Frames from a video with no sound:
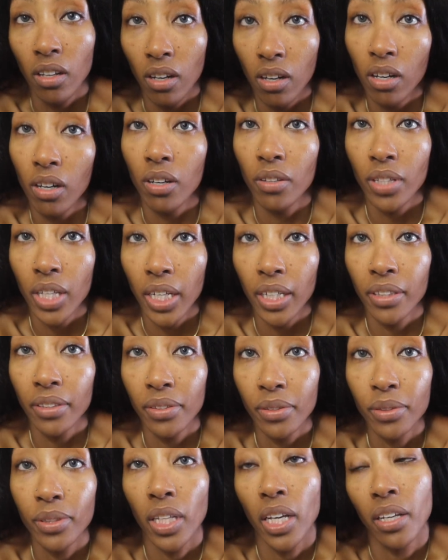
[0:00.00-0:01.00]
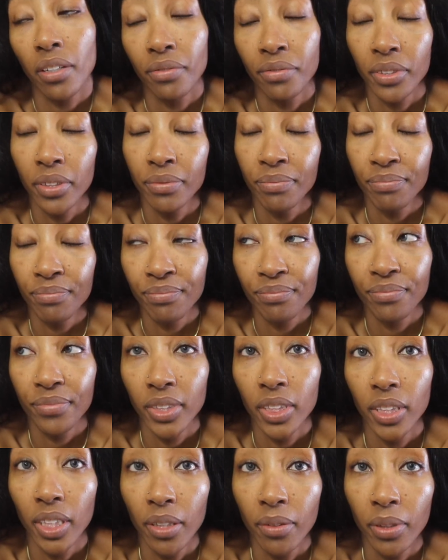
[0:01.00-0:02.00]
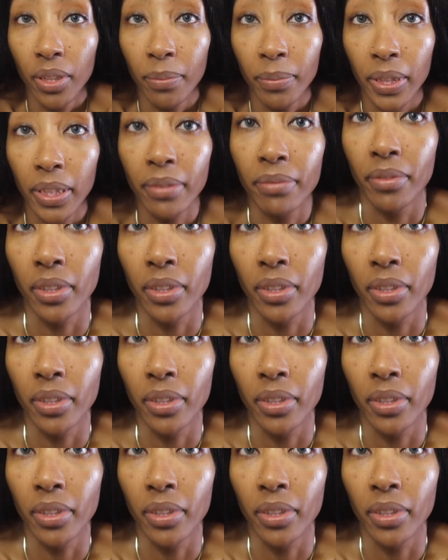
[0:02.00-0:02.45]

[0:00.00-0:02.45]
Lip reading: all that other stuff, and you know what I mean.